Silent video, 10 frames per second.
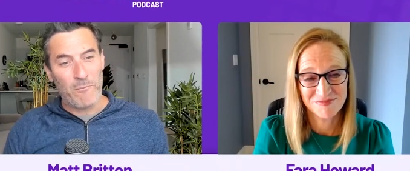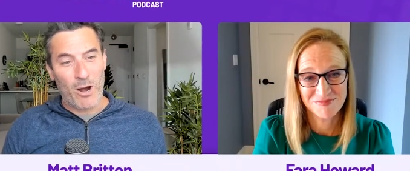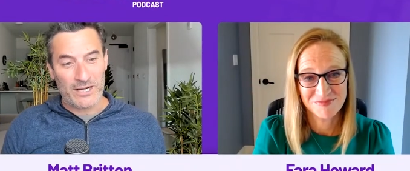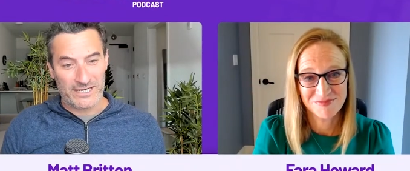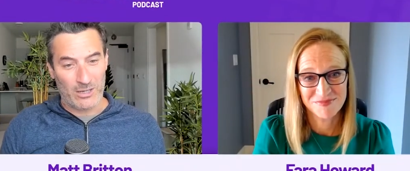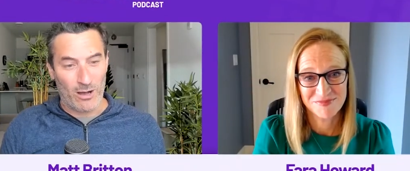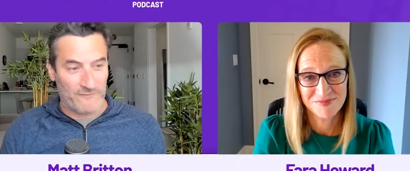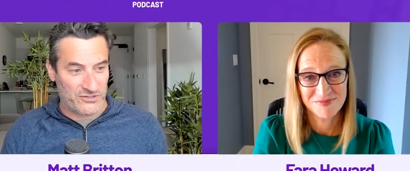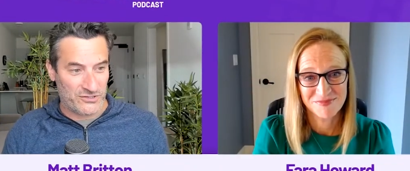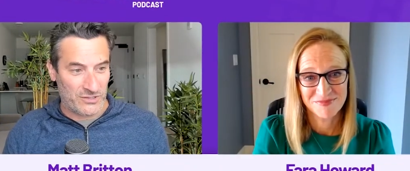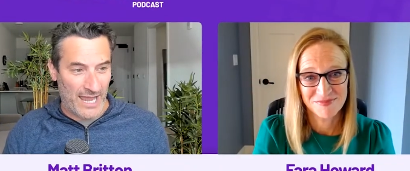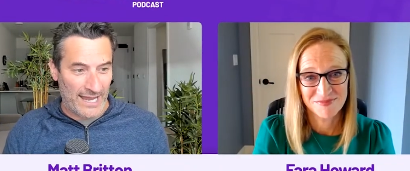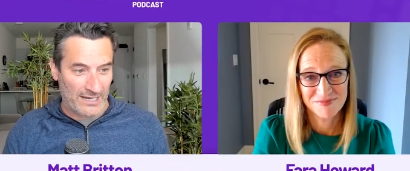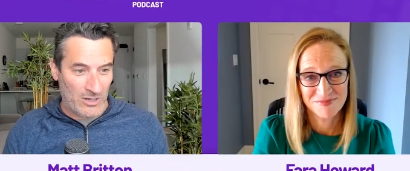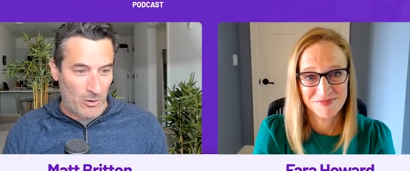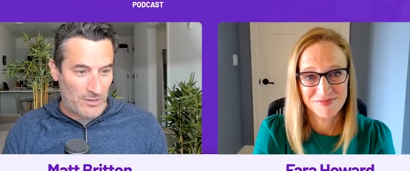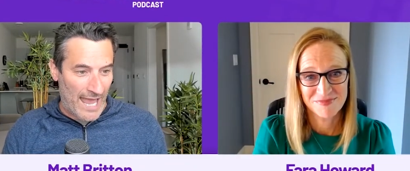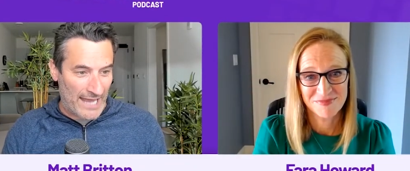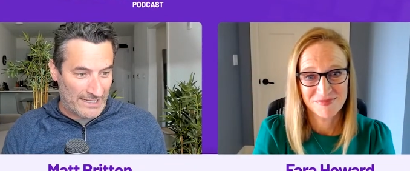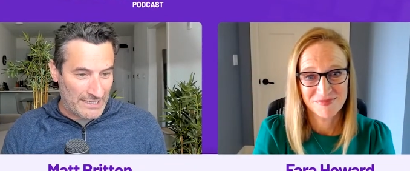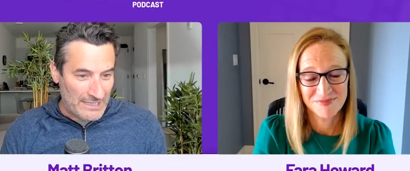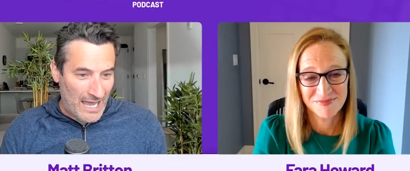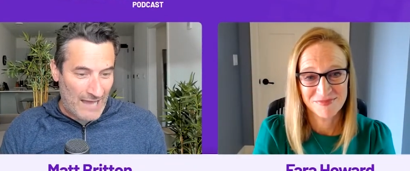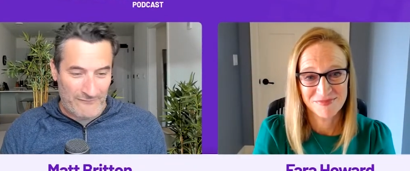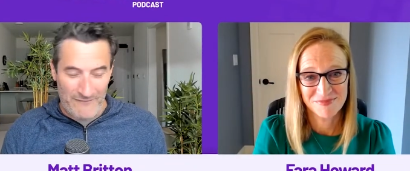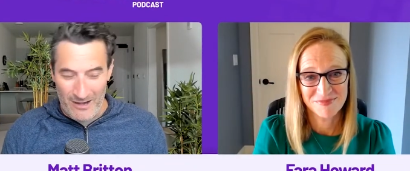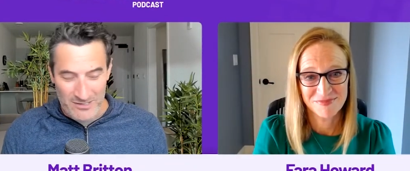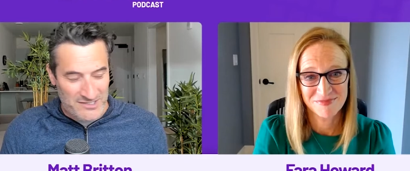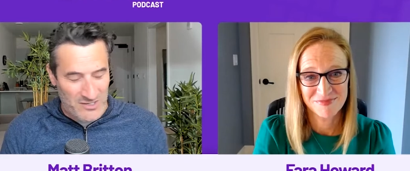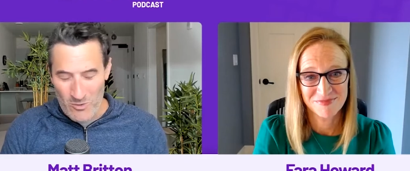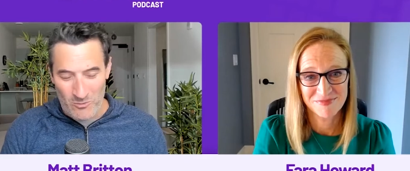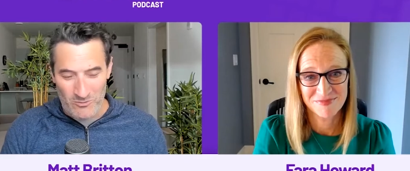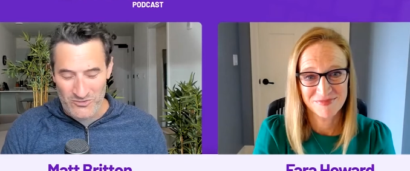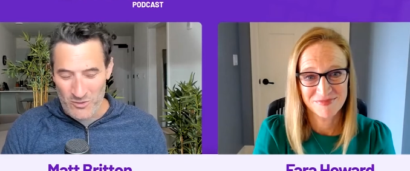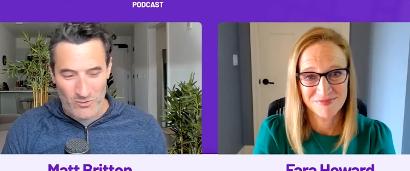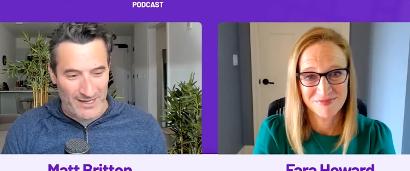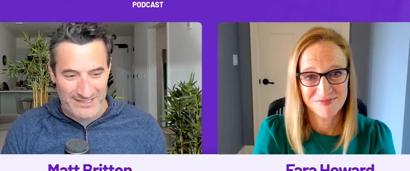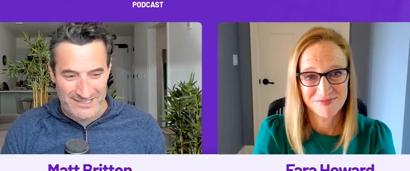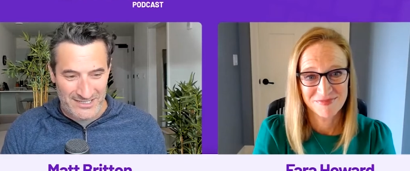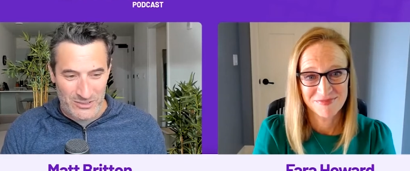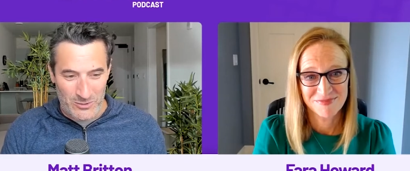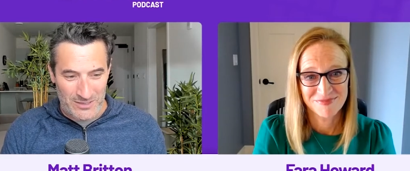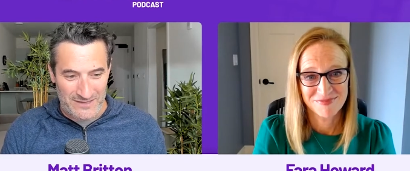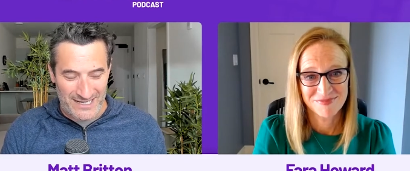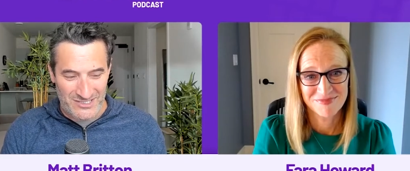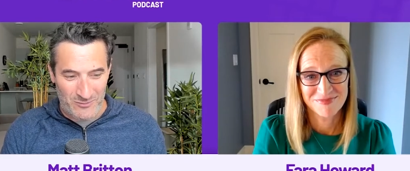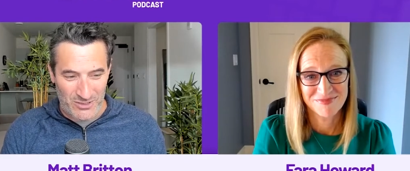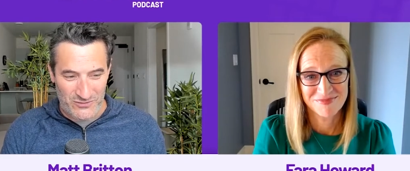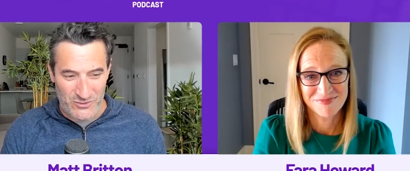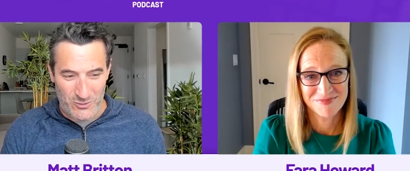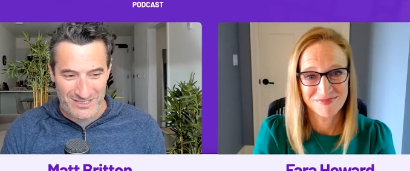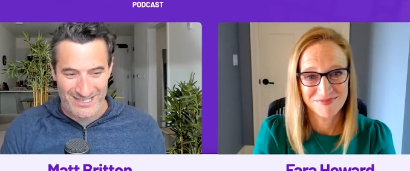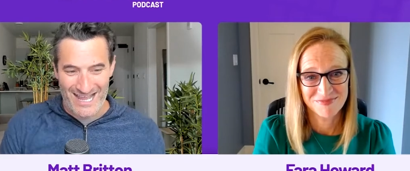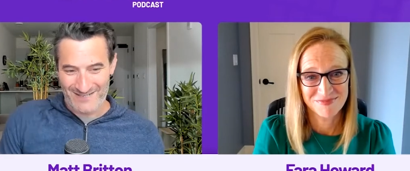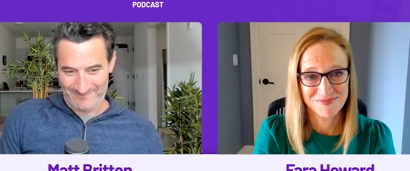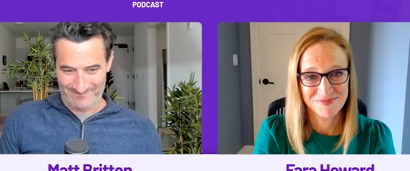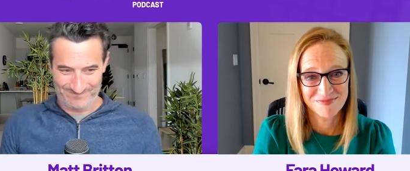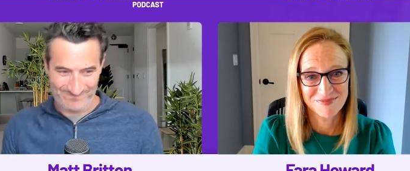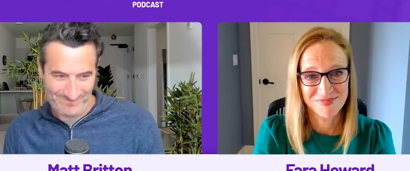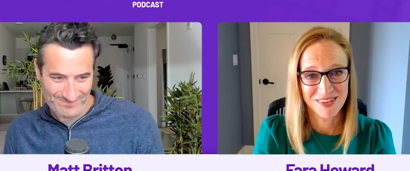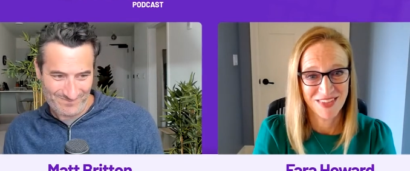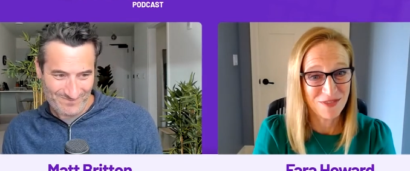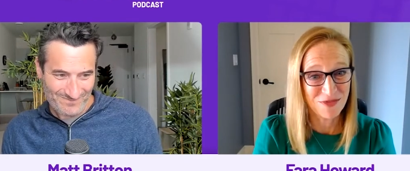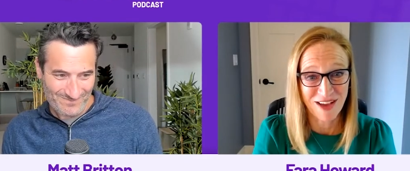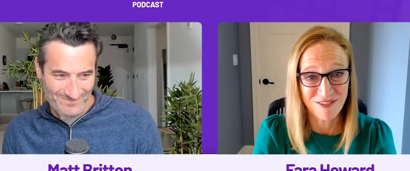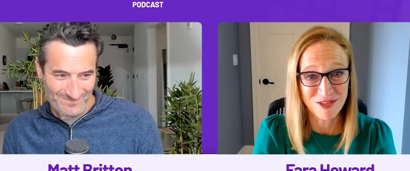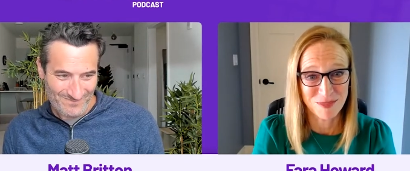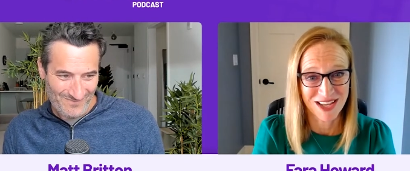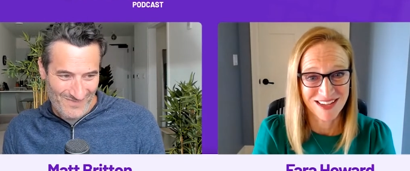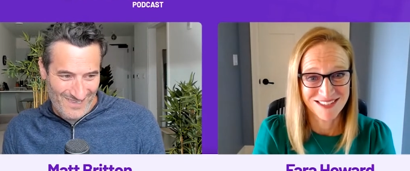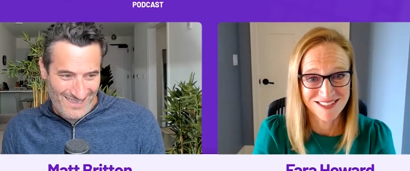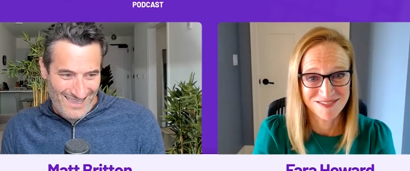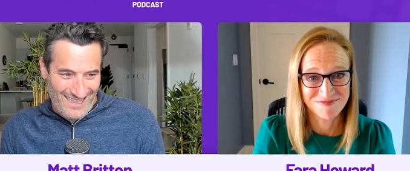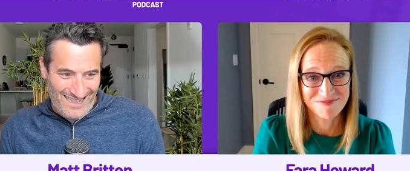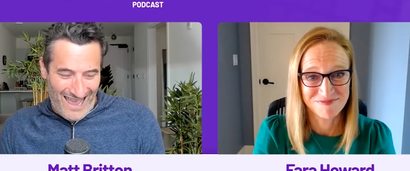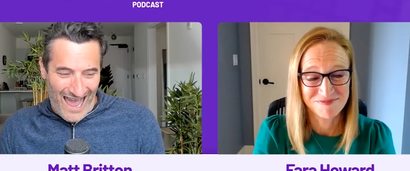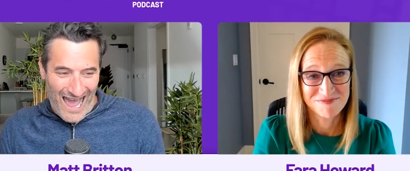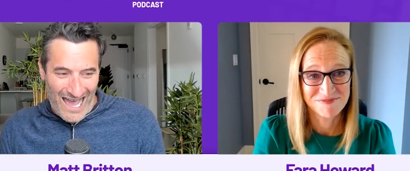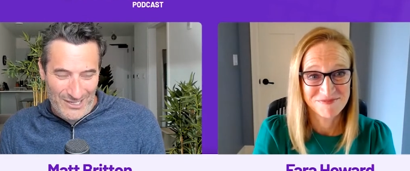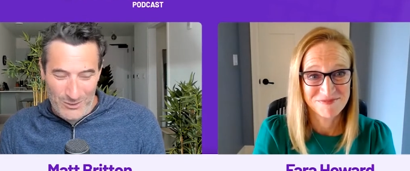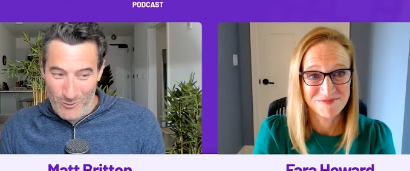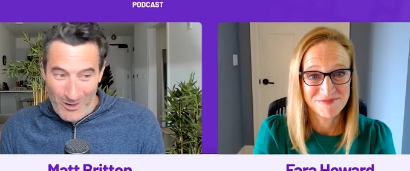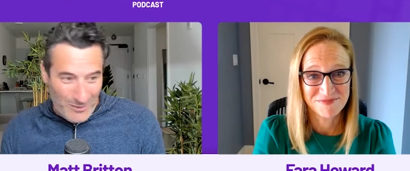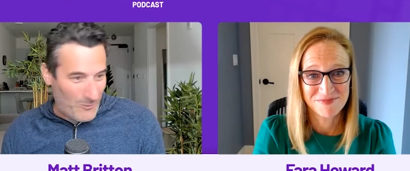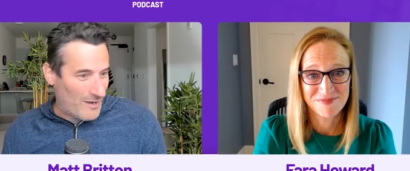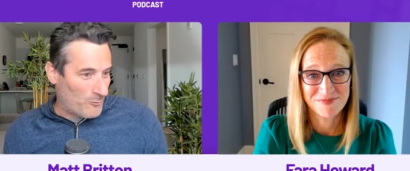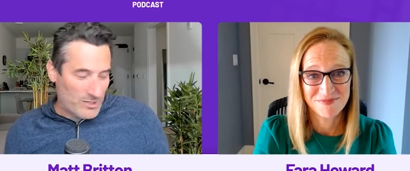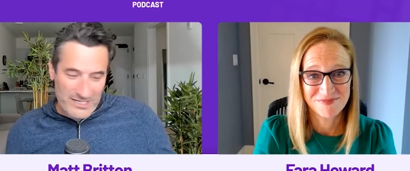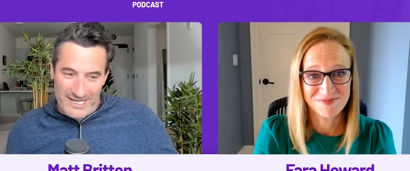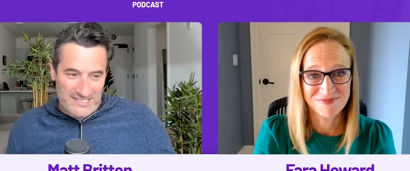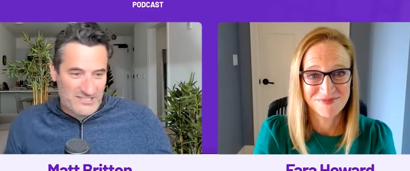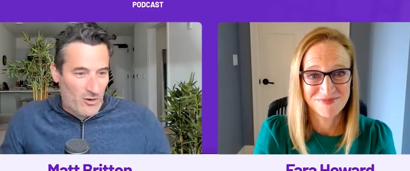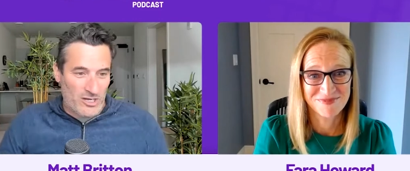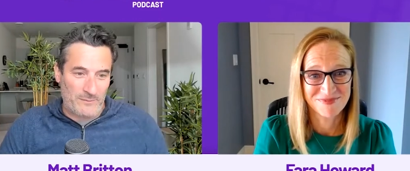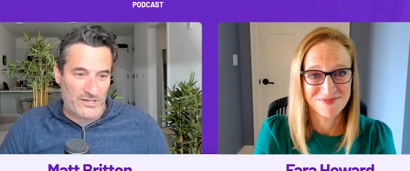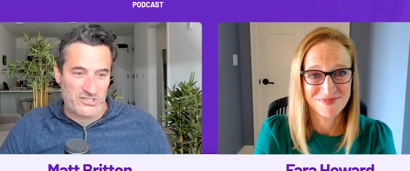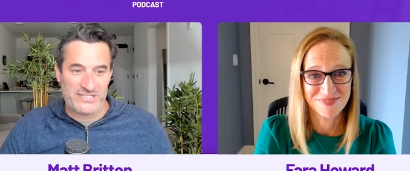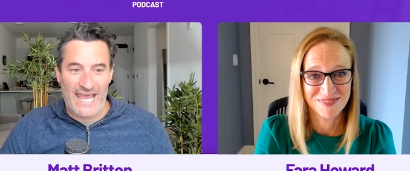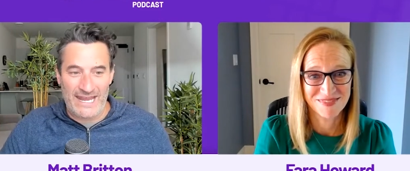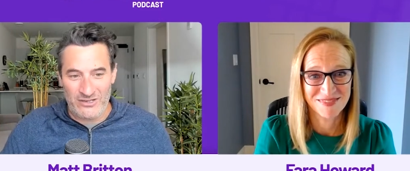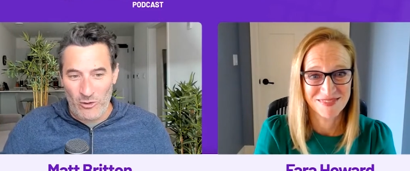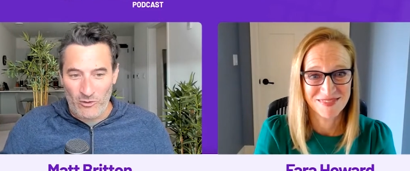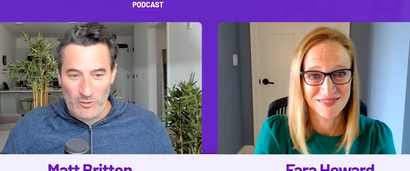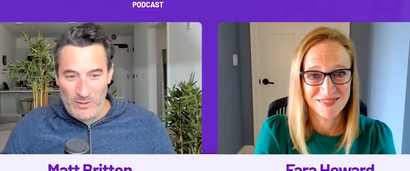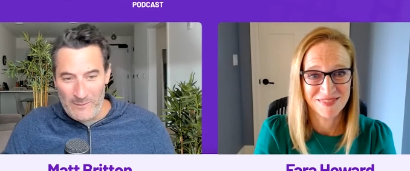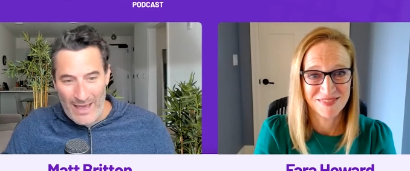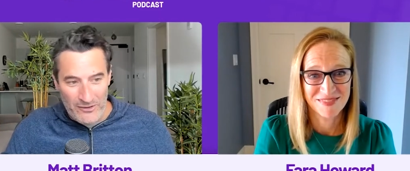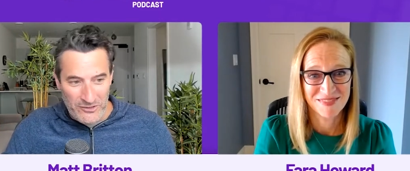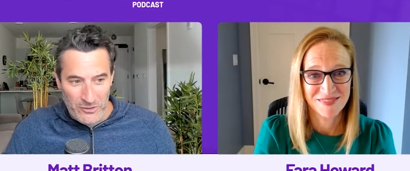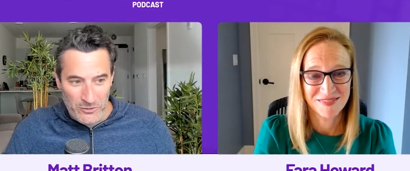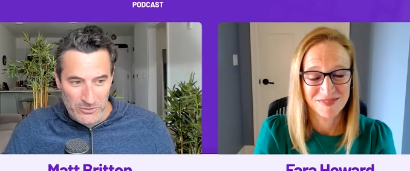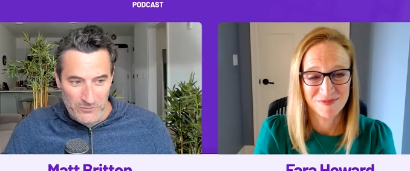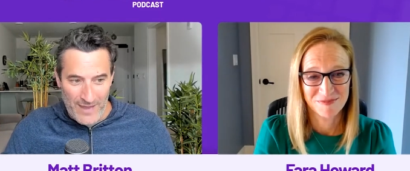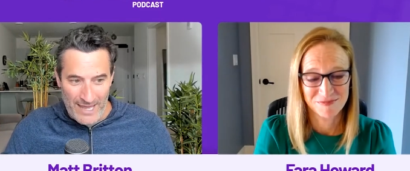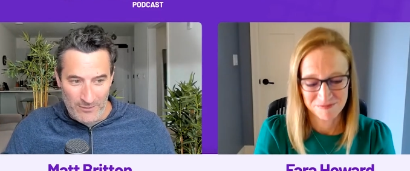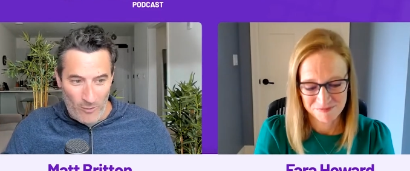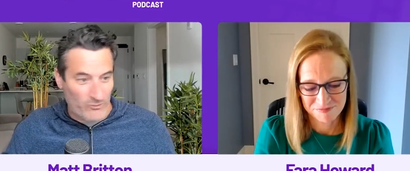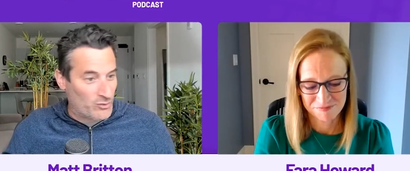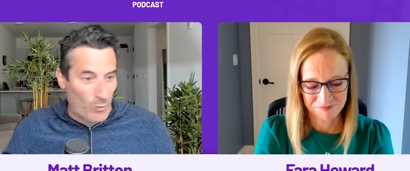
Speaker 1: Marketing Officer at GoDaddy. Fara, so so great to see you, and thanks so much for joining today.
Speaker 2: Thank you for having me.
Speaker 1: Uh, you're welcome. We're going to get started by just getting to know a little bit about you. You've had over